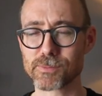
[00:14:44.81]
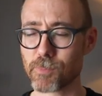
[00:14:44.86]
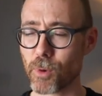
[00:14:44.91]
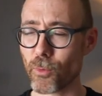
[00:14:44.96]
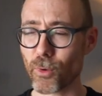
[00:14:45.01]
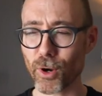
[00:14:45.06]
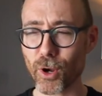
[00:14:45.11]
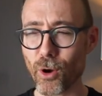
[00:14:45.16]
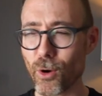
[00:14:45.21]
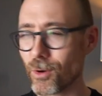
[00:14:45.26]
But
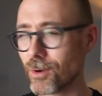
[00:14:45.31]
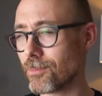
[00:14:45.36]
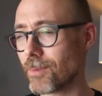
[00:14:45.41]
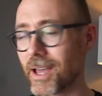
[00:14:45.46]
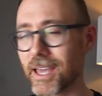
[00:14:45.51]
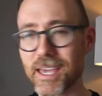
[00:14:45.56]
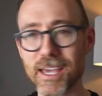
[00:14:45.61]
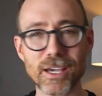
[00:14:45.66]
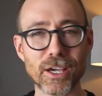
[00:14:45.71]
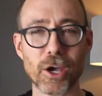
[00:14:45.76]
we're going
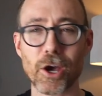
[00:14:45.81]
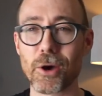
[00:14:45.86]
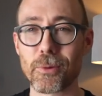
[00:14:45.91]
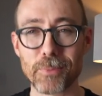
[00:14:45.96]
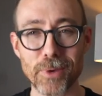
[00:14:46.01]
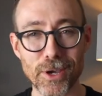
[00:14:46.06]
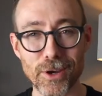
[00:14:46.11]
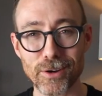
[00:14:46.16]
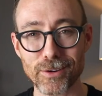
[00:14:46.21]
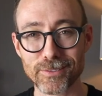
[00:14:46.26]
by income here.